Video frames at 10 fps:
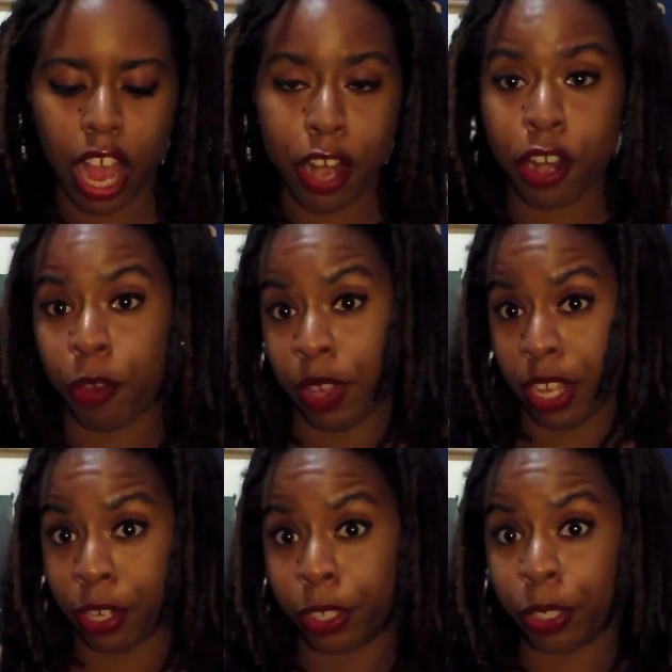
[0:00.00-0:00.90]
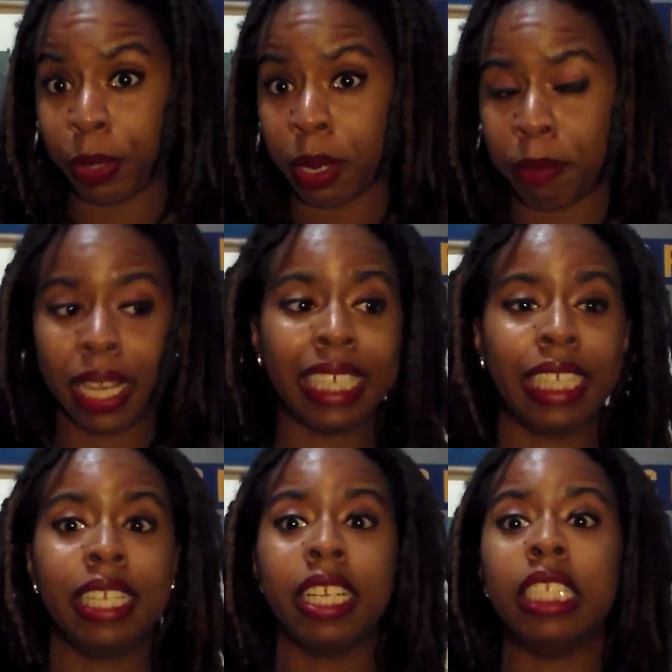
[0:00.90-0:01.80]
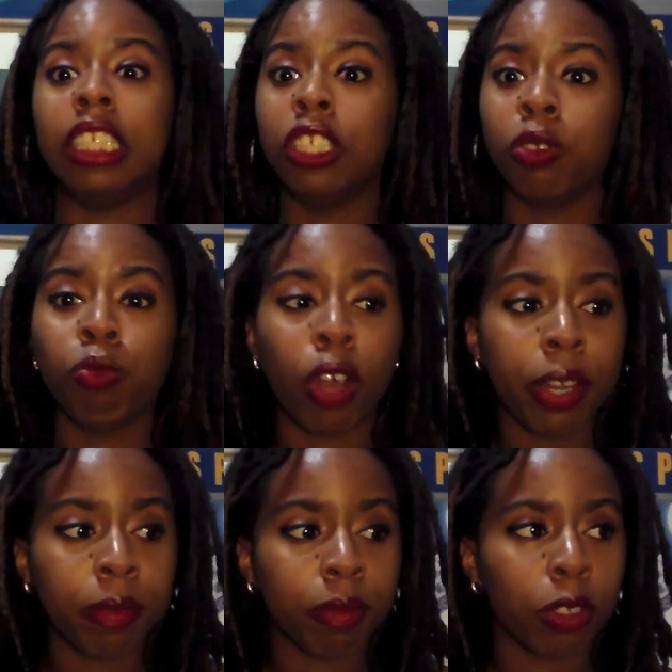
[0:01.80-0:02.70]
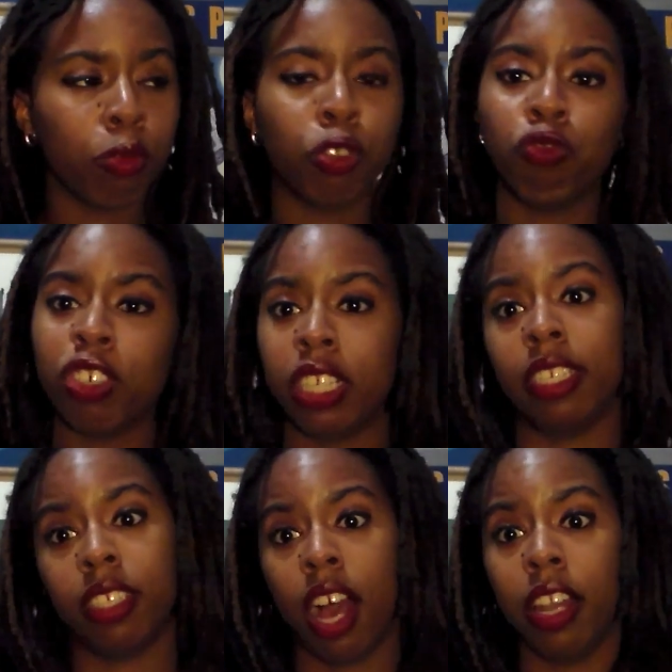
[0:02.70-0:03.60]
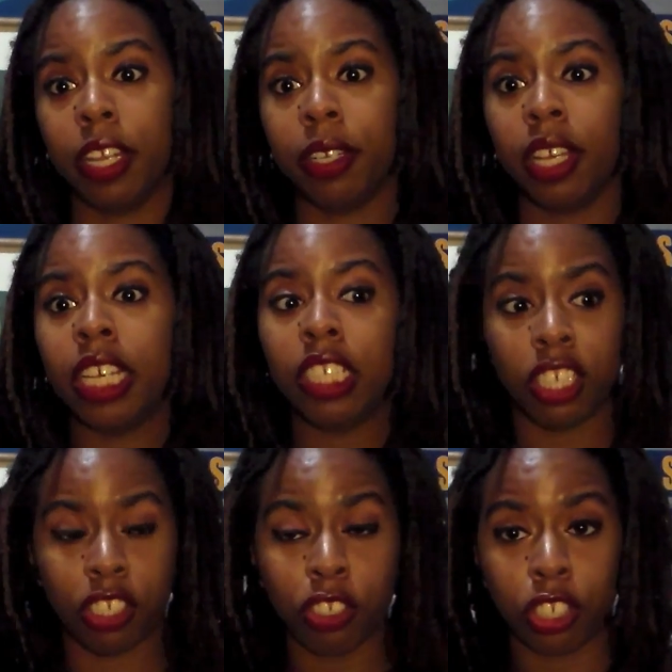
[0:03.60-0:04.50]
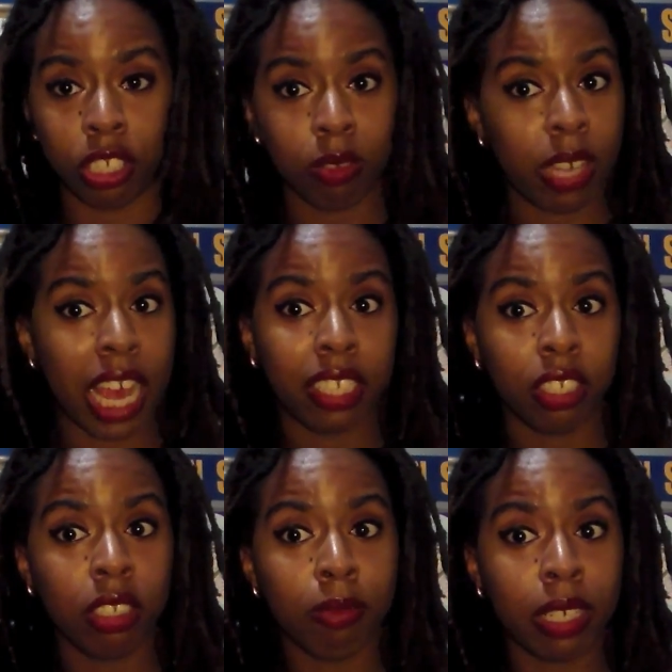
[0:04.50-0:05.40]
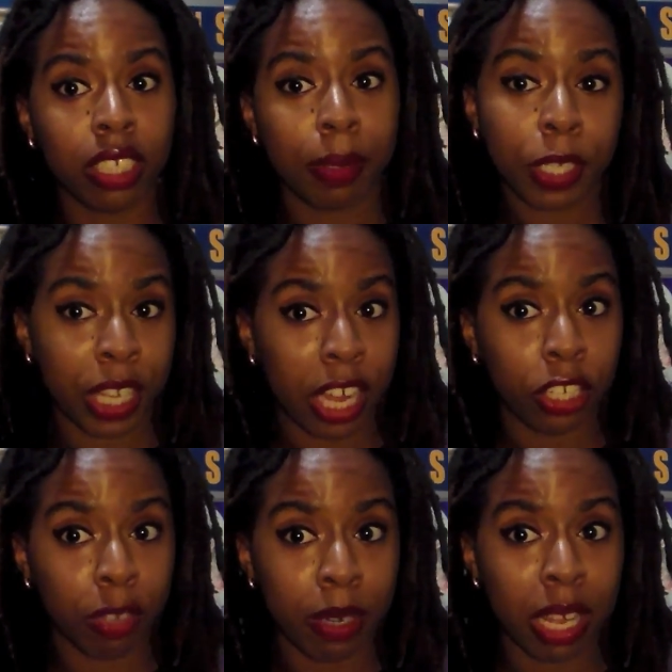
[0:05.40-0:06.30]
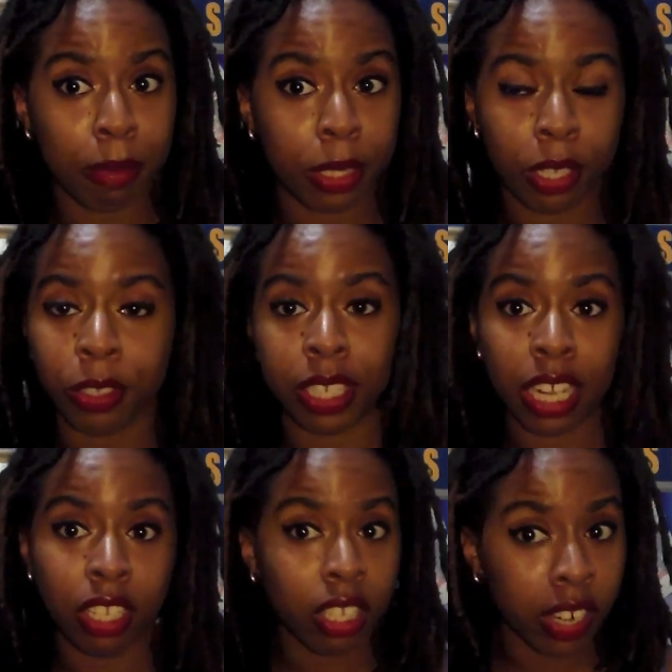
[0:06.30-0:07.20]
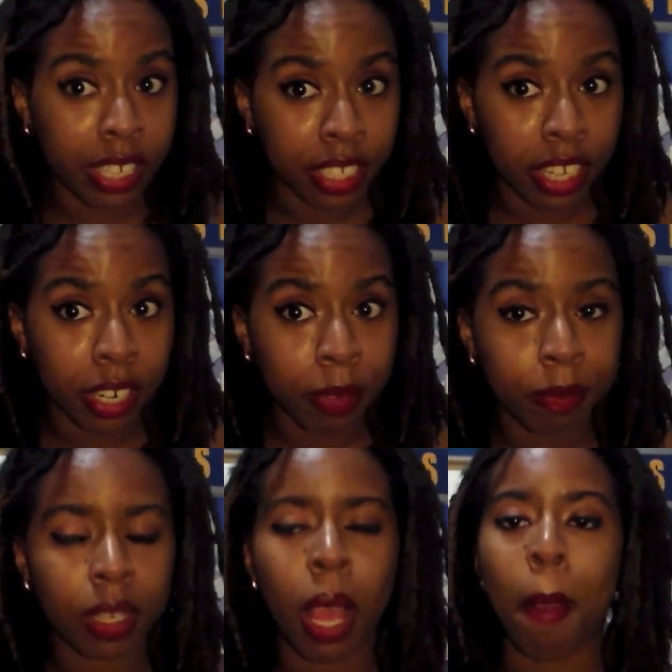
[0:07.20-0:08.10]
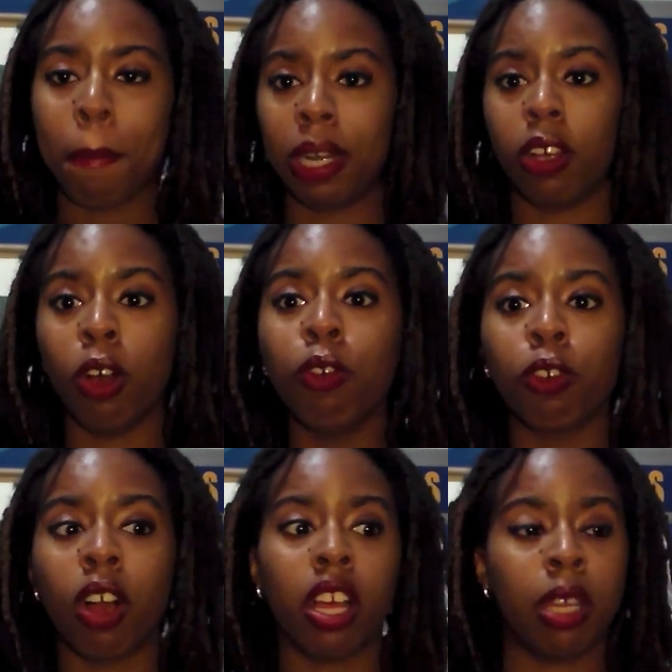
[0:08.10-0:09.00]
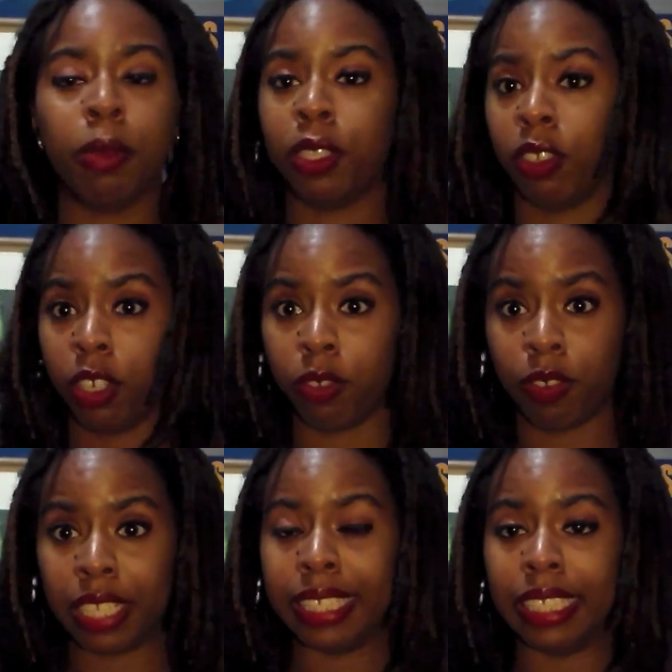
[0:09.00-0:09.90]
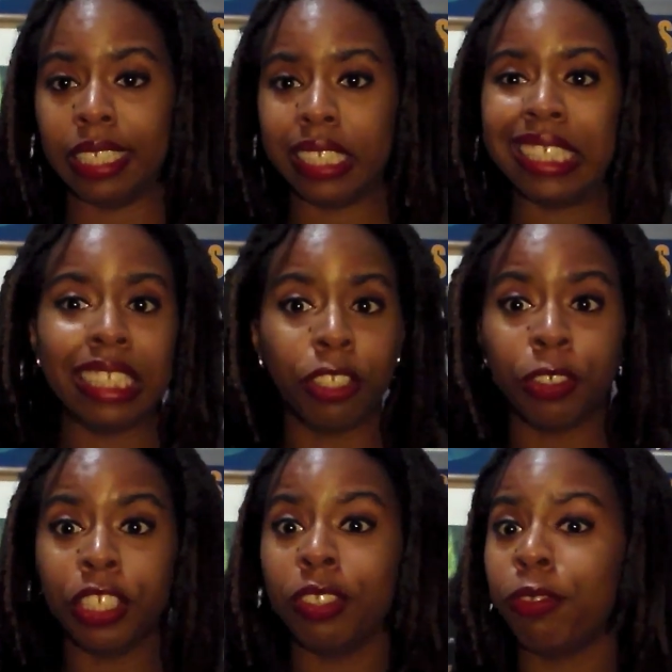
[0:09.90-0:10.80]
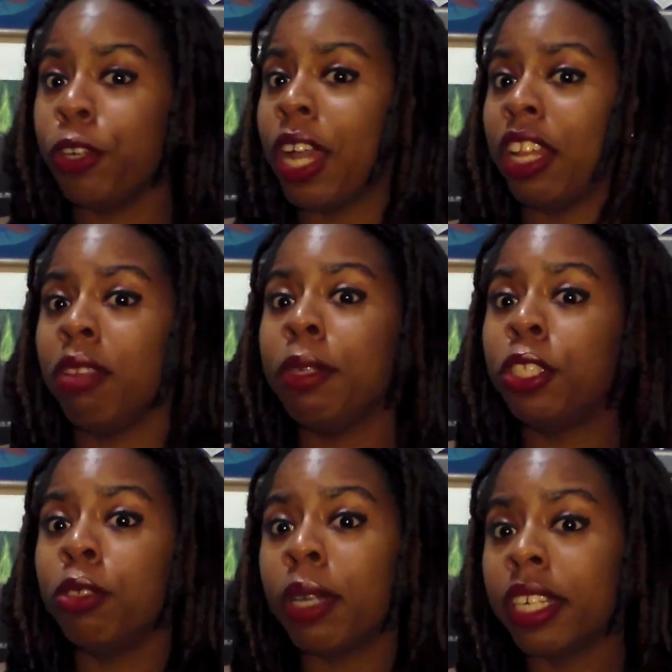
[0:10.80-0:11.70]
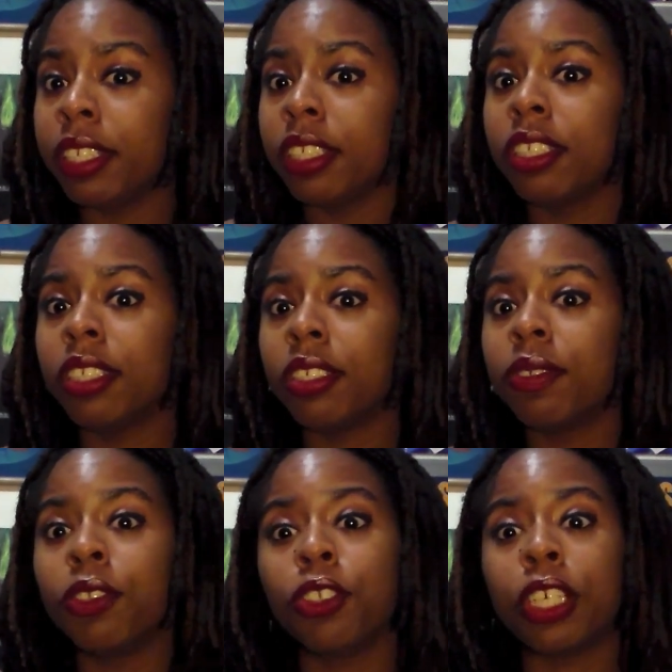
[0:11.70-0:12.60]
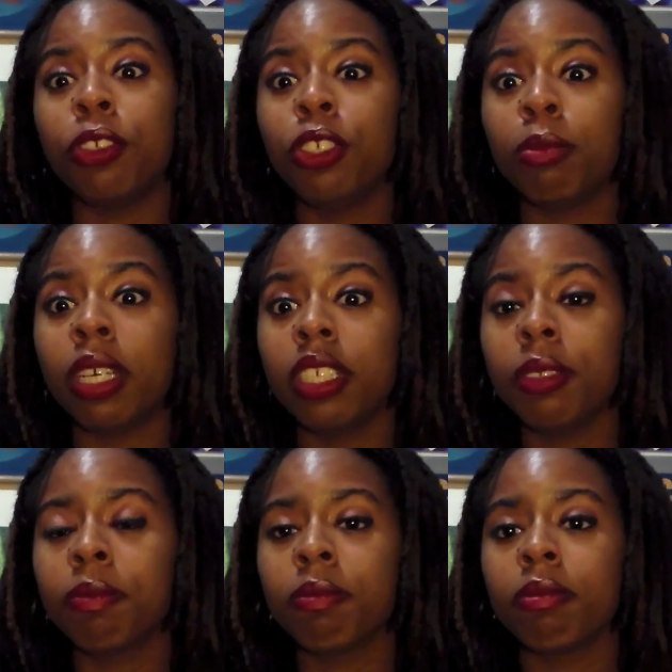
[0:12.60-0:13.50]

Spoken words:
I know they can do it. Because they did it. Season 1 was really solid. Season 2 has a little mix up because you had too many episodes. You got a little crazy there. But overall, it was a good, fun season. Season 3, season 4, you got a little bit too much. Try to do too much.